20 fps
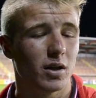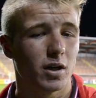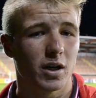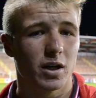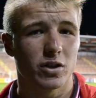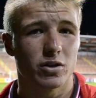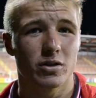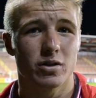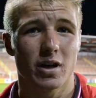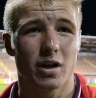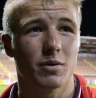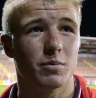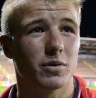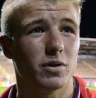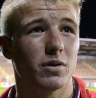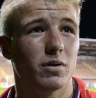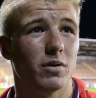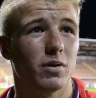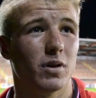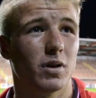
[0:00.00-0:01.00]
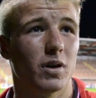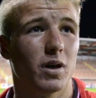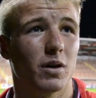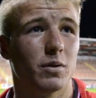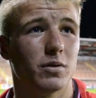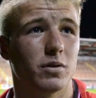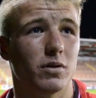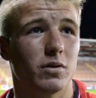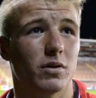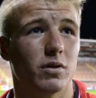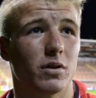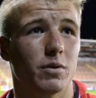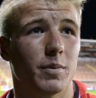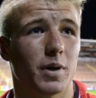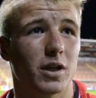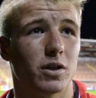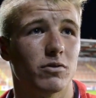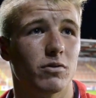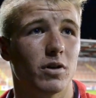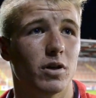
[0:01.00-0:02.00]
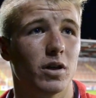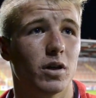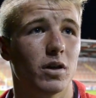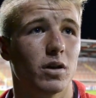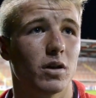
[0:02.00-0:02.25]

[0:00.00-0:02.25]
just helps you. helps you during the match, really.